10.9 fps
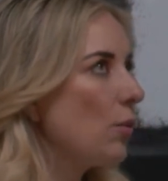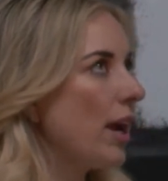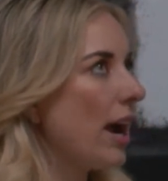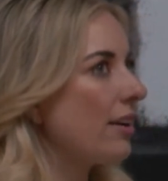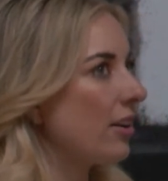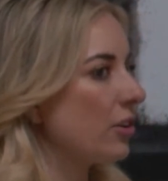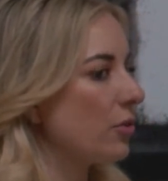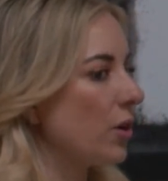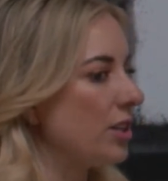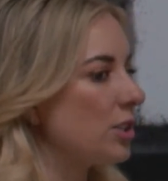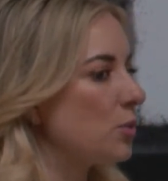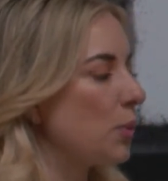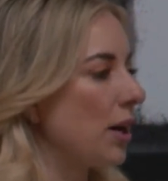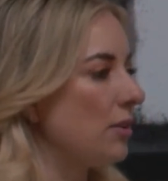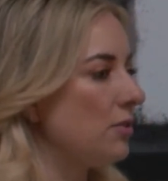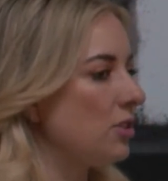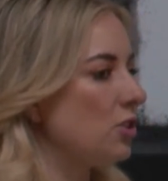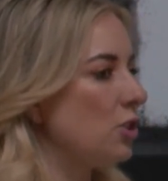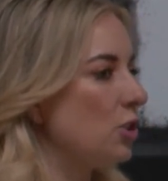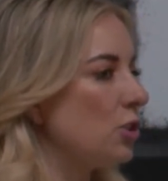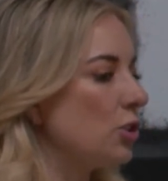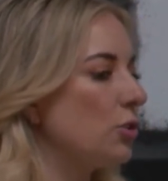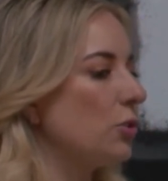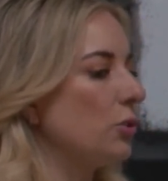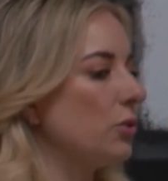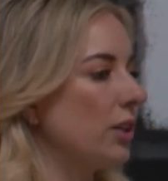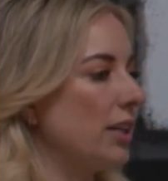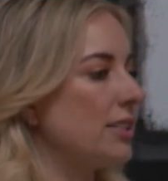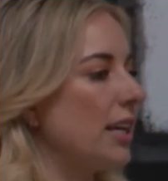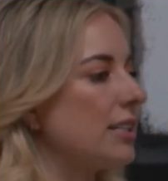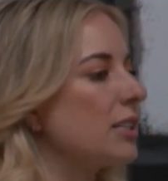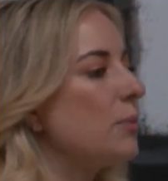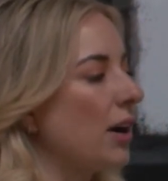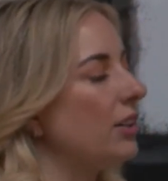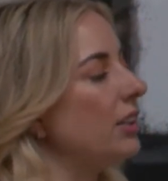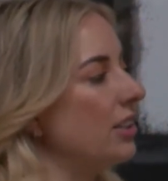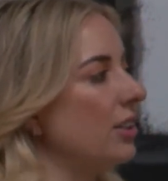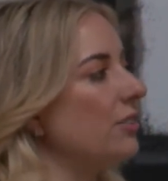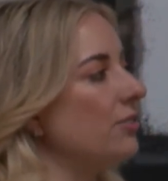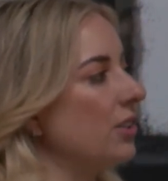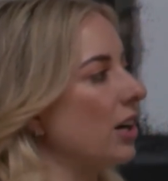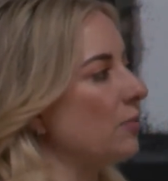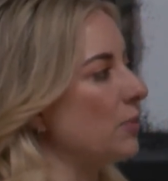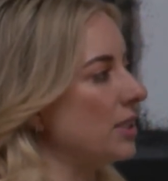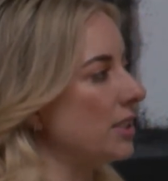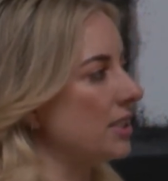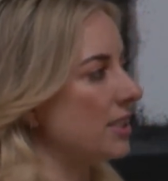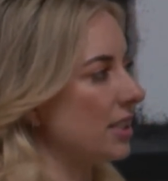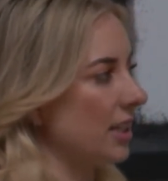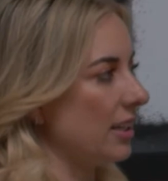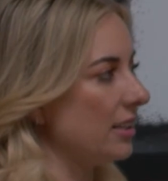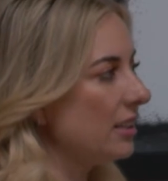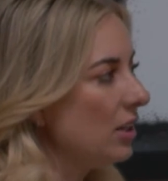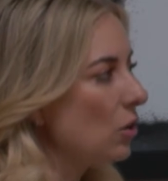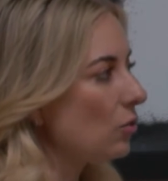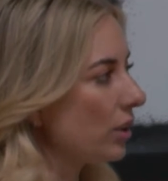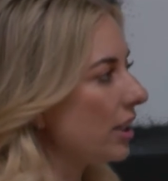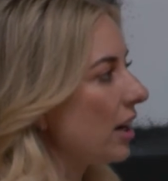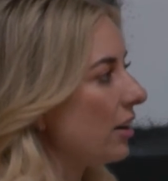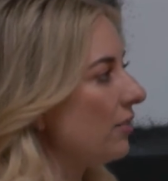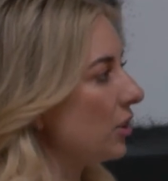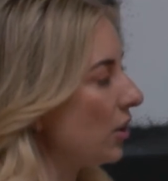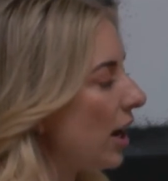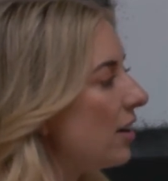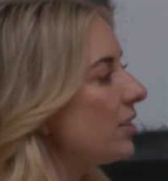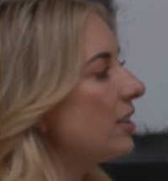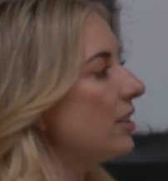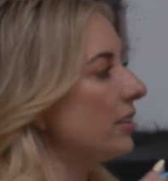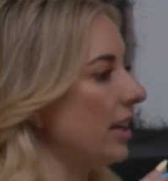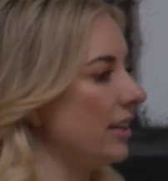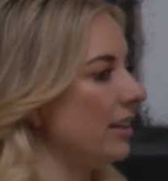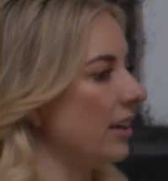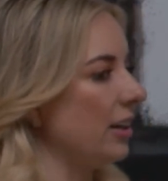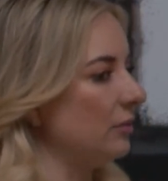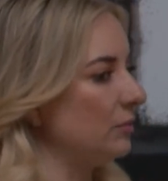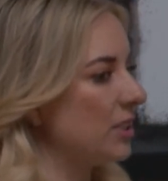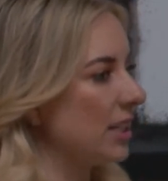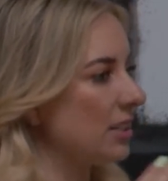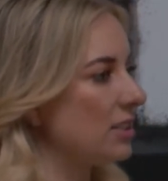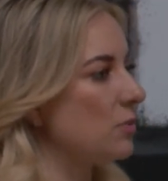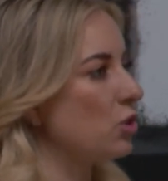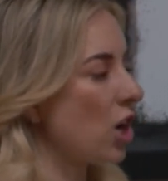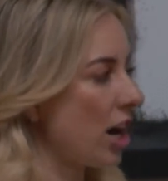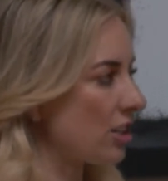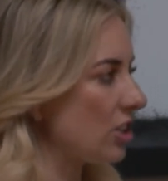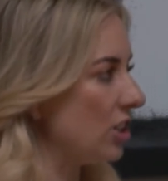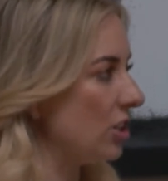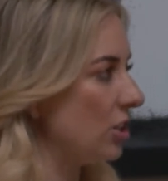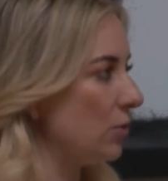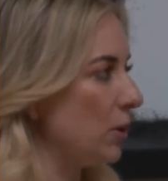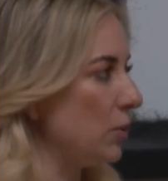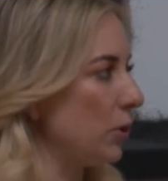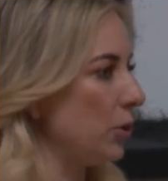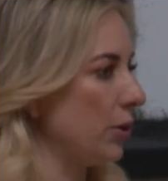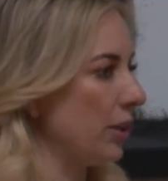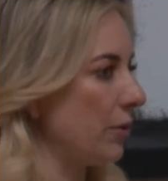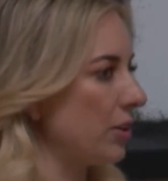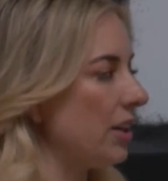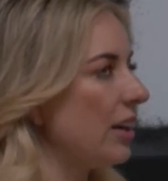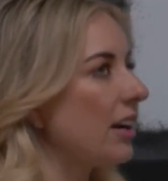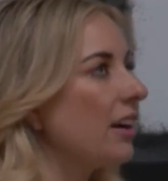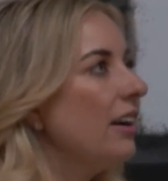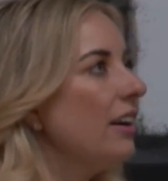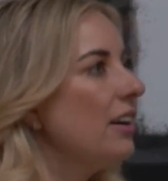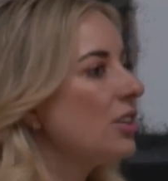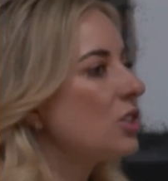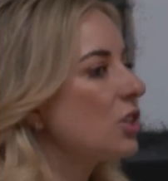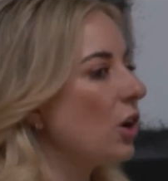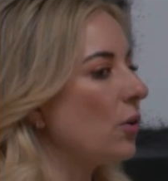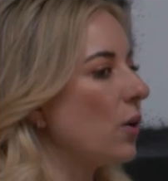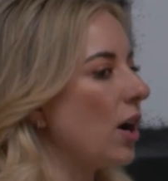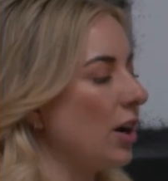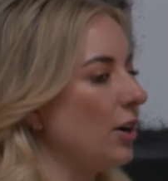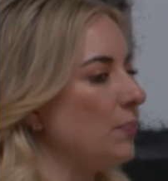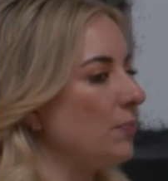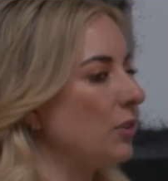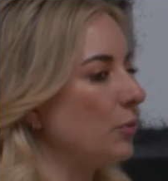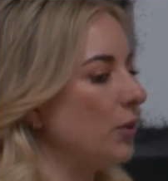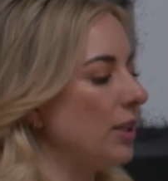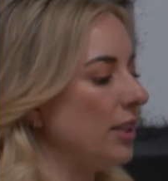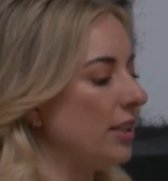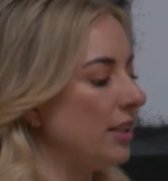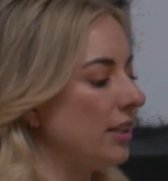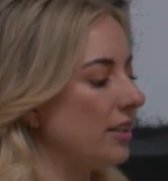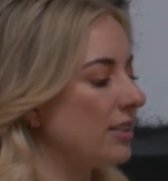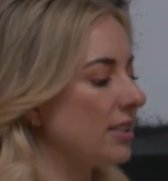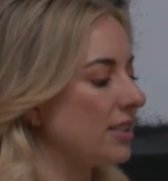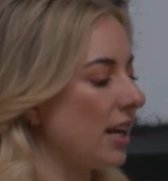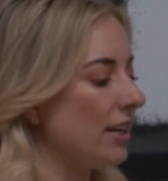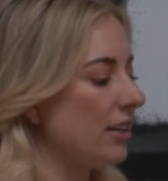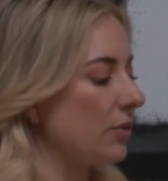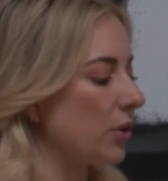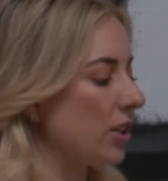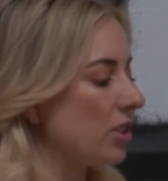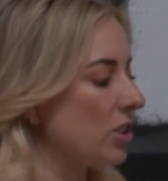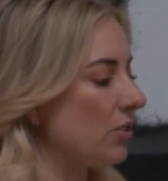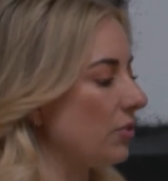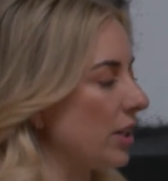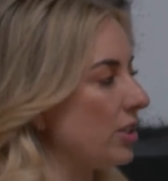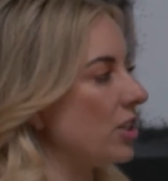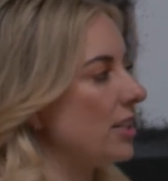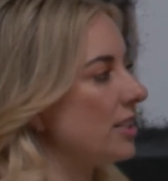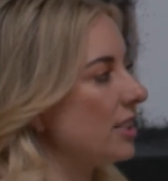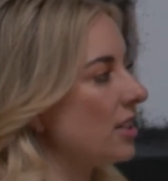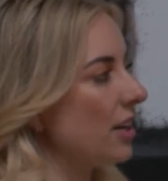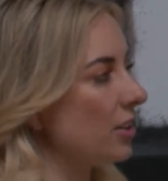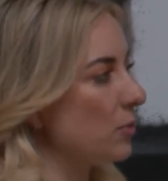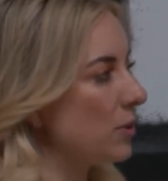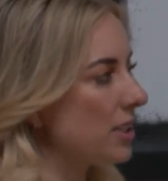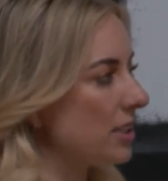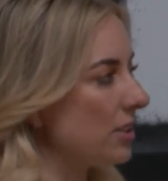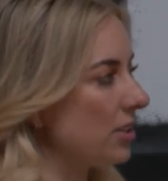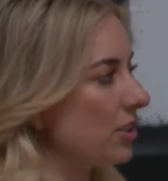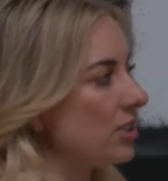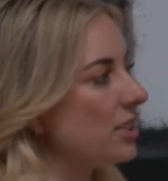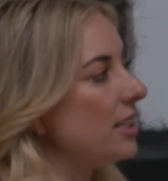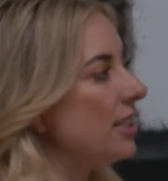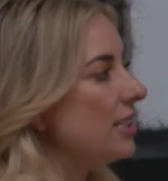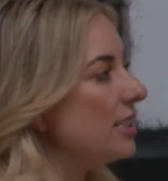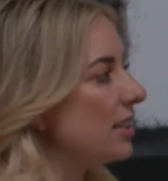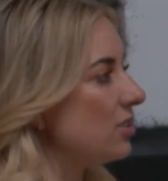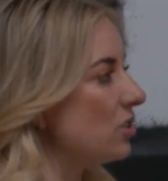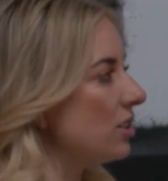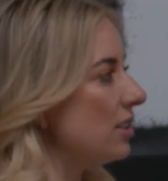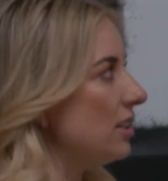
We had other ones, but due to it takes about a year for our business to get really kind of off the ground and the like um, to get some traction, you know, people knowing that we're there. So um, we decided that we're going to start franchising to other or cities and hmm.